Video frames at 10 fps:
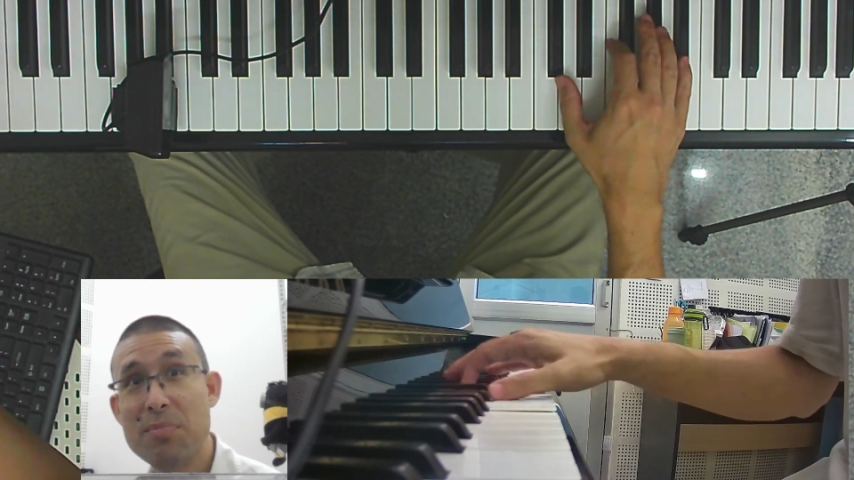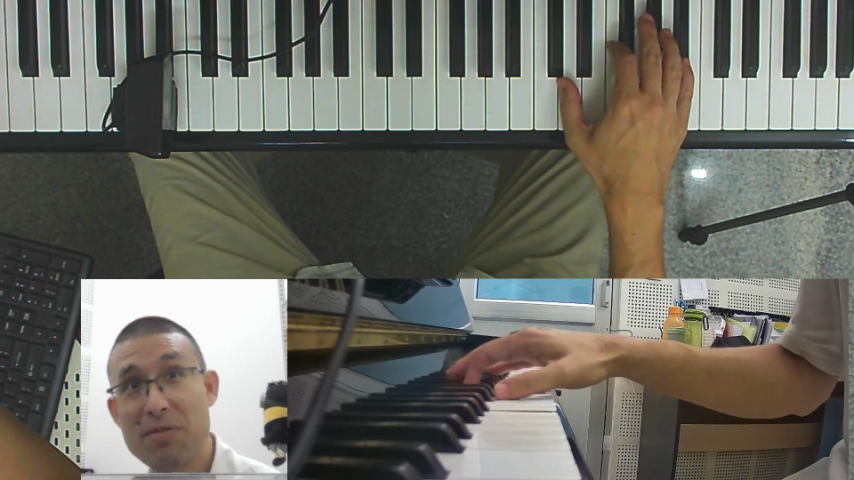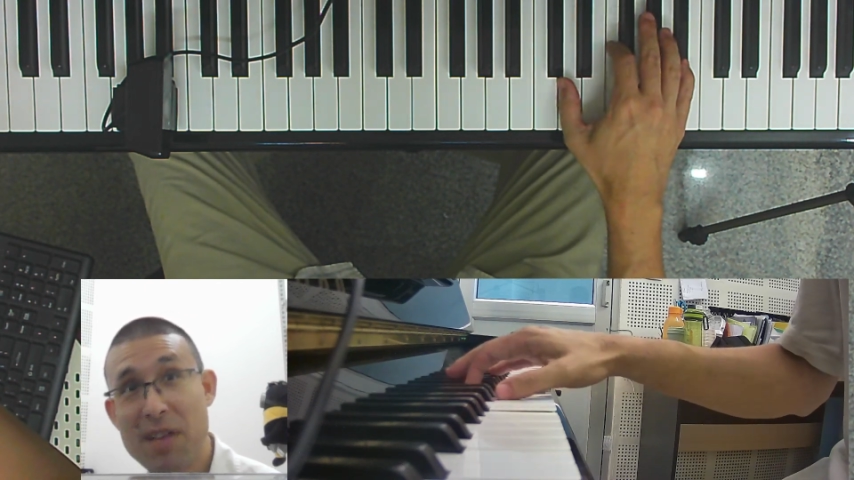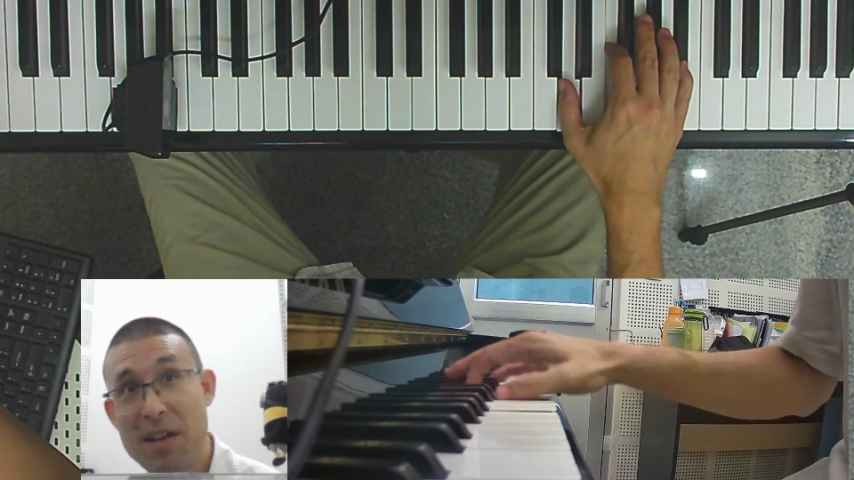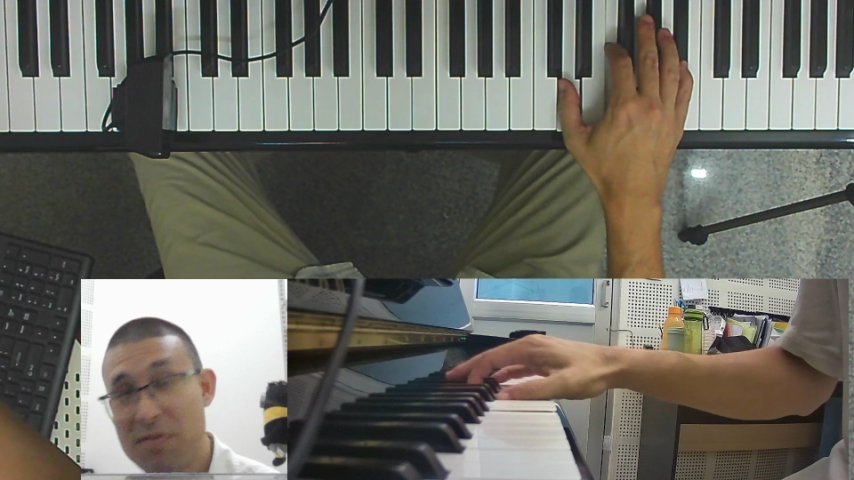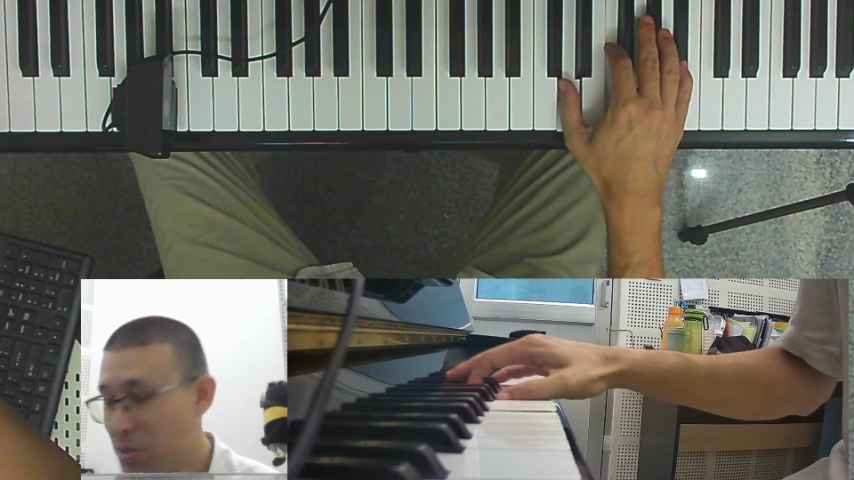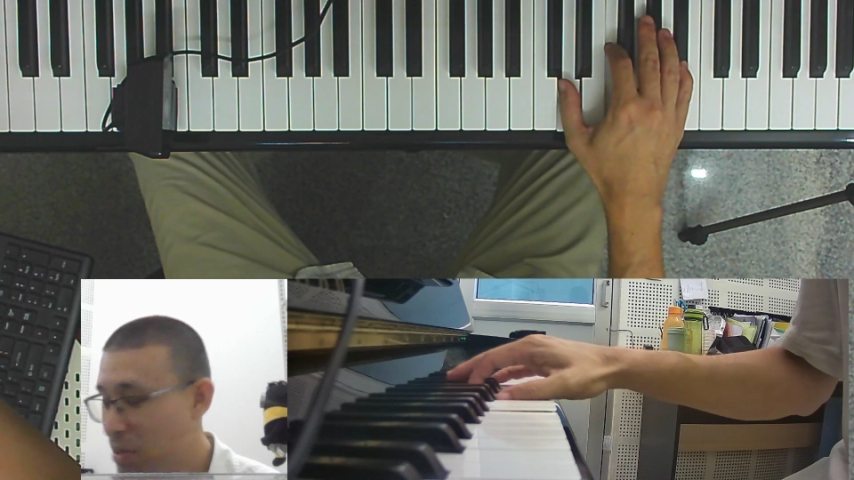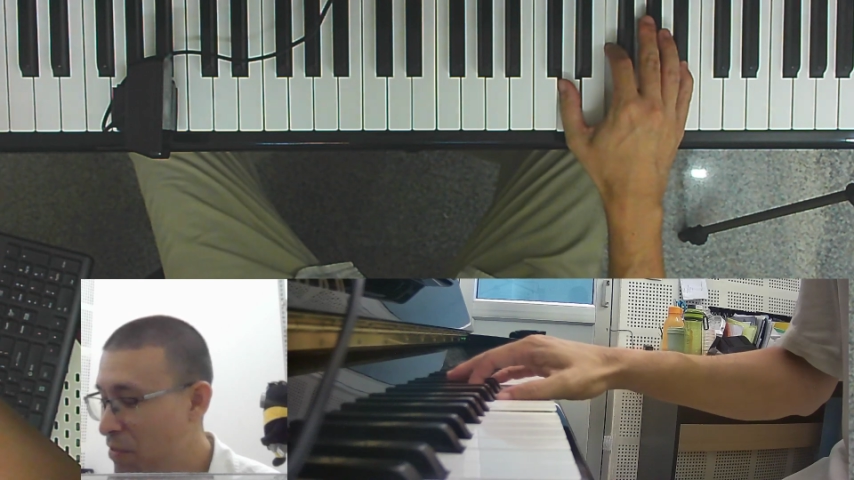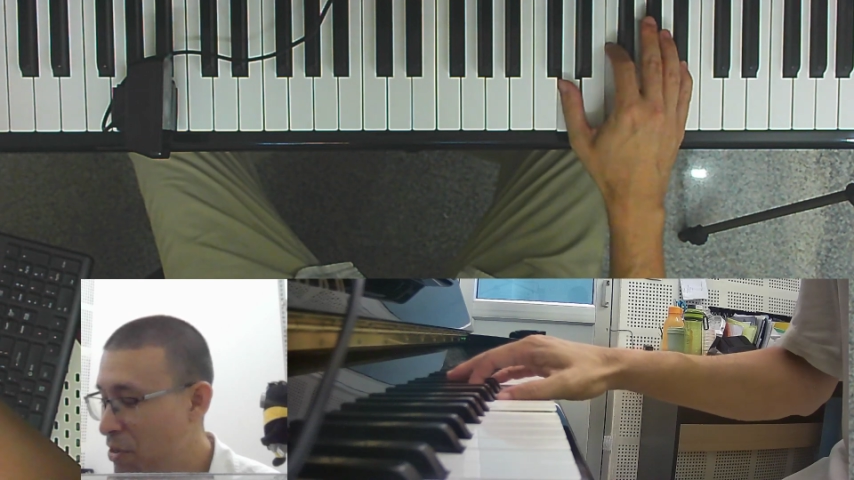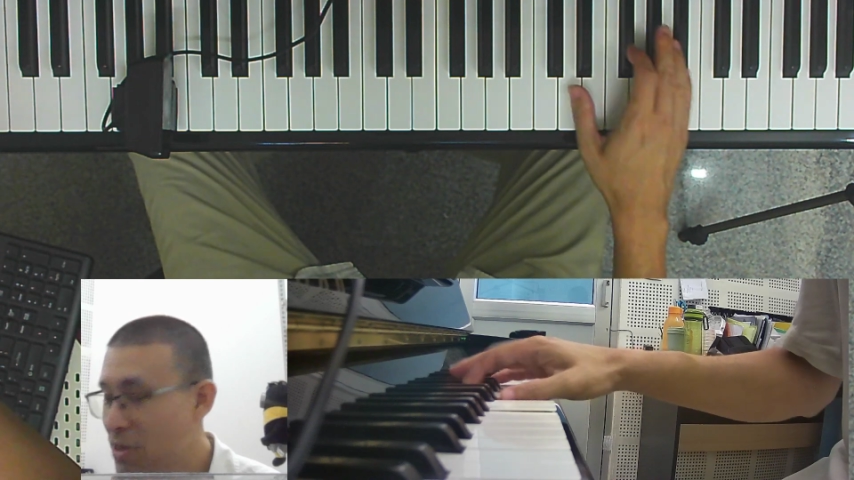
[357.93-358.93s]
B flat first
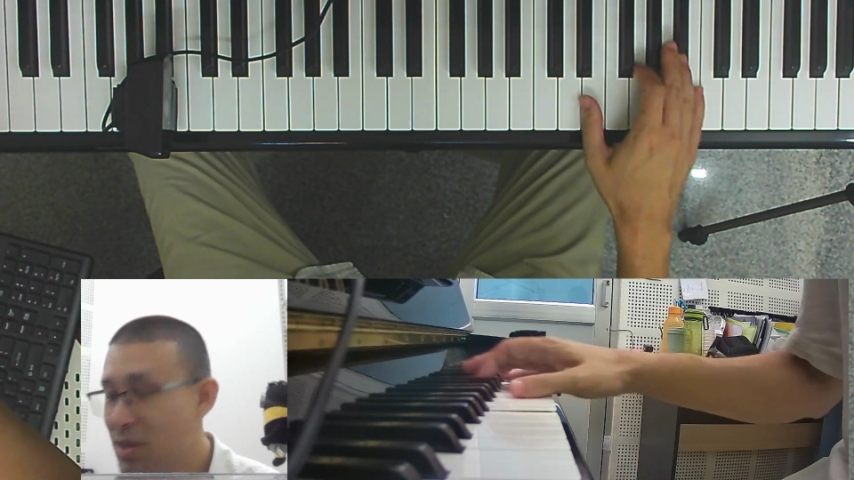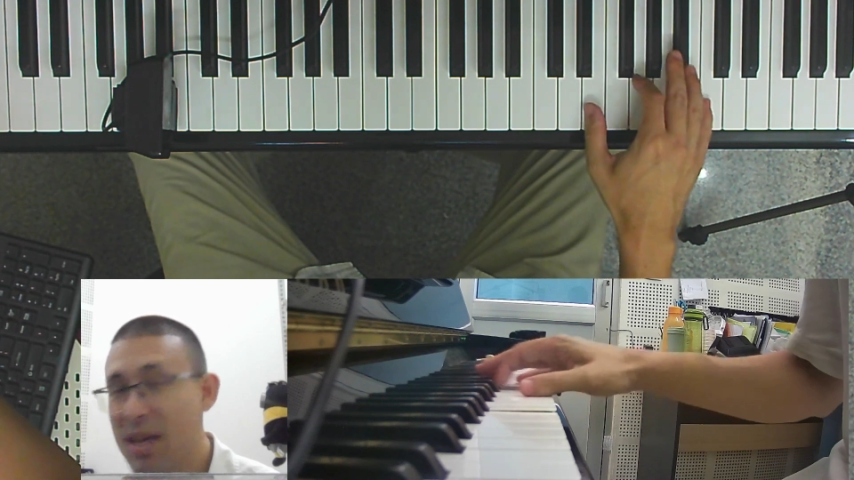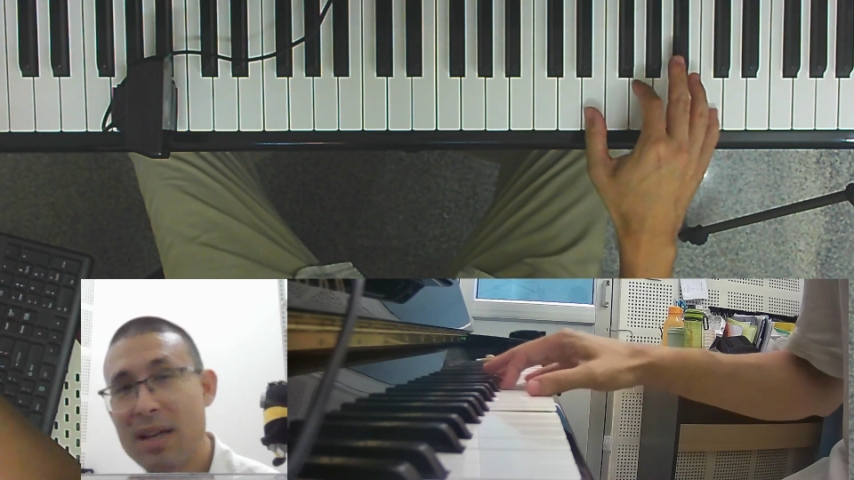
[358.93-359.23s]
inversion,